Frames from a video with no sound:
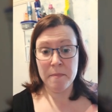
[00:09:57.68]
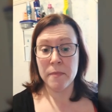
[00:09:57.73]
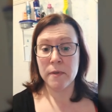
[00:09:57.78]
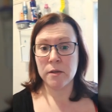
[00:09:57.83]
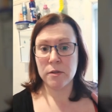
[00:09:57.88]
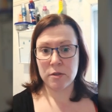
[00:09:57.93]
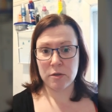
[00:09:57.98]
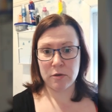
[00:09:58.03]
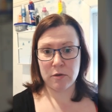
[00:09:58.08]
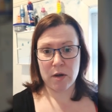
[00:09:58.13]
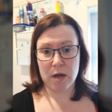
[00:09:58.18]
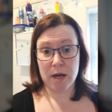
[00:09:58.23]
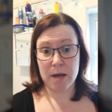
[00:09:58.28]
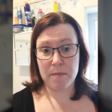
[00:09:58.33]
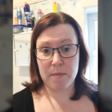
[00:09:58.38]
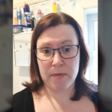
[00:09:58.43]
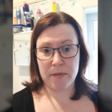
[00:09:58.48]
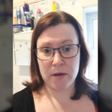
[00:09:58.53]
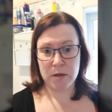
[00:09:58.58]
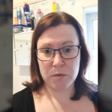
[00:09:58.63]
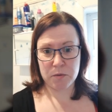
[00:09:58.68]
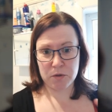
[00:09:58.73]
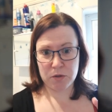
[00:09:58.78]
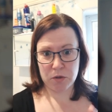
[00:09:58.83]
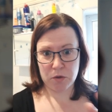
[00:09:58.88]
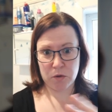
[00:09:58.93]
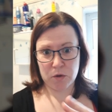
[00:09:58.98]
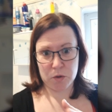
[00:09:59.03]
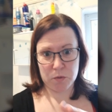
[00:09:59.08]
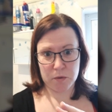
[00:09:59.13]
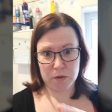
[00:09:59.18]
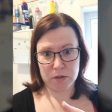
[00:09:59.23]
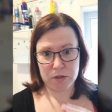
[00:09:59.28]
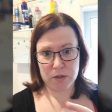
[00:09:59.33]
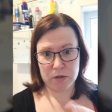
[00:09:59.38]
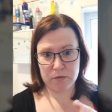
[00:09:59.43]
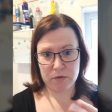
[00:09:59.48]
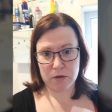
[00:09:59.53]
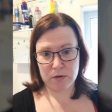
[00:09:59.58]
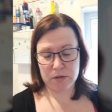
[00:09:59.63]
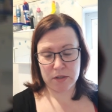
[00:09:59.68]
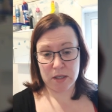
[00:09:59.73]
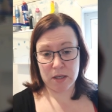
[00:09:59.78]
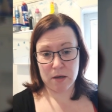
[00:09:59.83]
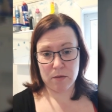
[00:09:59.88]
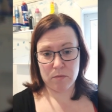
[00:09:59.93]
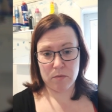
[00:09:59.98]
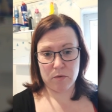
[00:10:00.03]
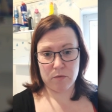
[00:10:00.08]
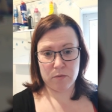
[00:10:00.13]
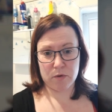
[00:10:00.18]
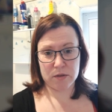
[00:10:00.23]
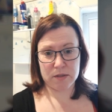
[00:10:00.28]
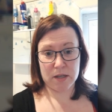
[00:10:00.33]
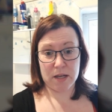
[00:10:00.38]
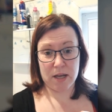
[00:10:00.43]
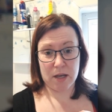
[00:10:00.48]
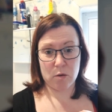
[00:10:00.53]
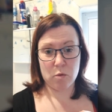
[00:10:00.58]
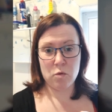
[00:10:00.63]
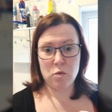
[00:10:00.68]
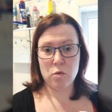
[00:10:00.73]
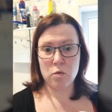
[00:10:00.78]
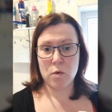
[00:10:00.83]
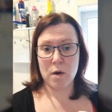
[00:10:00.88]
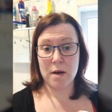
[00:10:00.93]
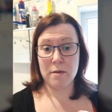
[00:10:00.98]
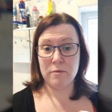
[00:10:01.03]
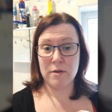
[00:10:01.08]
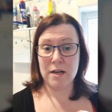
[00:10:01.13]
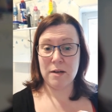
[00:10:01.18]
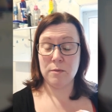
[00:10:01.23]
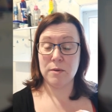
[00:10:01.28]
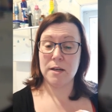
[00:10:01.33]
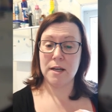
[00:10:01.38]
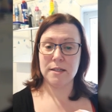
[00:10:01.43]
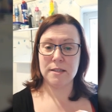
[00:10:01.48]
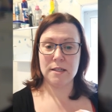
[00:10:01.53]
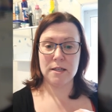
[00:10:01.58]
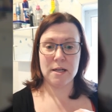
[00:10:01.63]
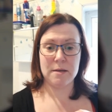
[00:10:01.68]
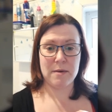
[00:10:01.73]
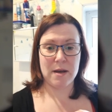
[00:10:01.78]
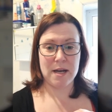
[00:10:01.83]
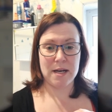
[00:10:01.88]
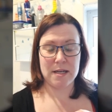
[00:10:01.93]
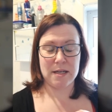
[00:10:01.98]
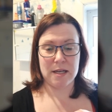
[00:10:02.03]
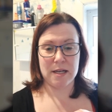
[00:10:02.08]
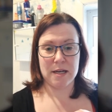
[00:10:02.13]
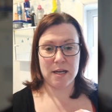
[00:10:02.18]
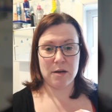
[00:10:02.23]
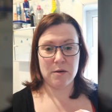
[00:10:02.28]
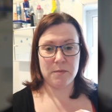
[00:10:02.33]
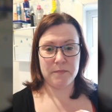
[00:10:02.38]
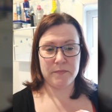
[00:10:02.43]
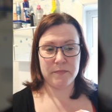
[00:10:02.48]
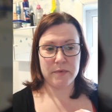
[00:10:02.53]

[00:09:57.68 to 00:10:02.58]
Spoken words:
So those were two good ones that Rosie was like, oh, I really would like to learn about India now.